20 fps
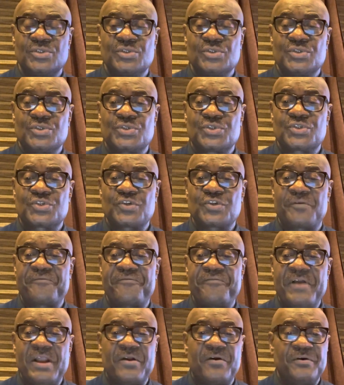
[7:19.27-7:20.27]
Some
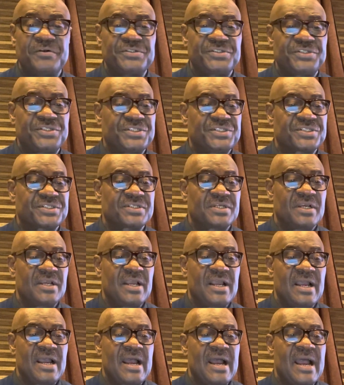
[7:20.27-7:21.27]
faculties
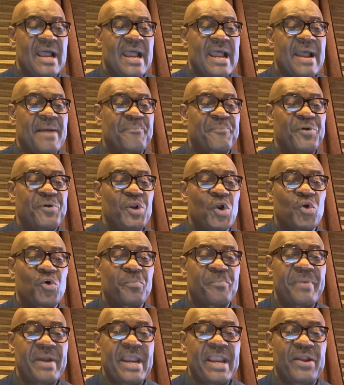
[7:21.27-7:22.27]
are
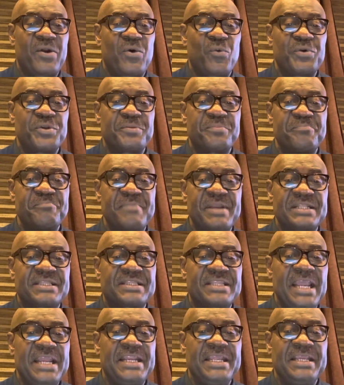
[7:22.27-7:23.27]
preoccupied with
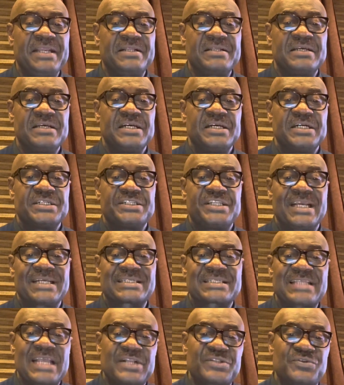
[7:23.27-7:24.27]
maintaining their
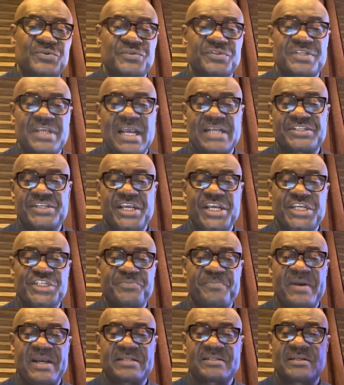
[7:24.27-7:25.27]
status as
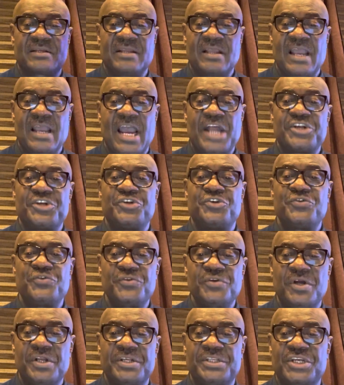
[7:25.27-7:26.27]
expert and do
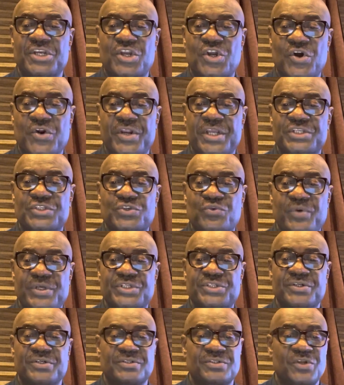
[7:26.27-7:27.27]
not encourage
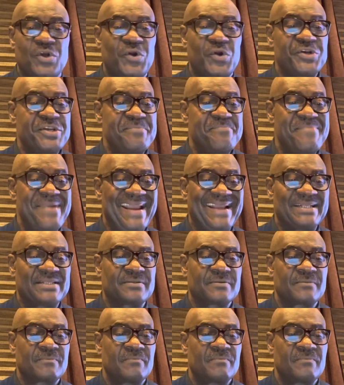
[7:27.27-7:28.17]
questions or debate.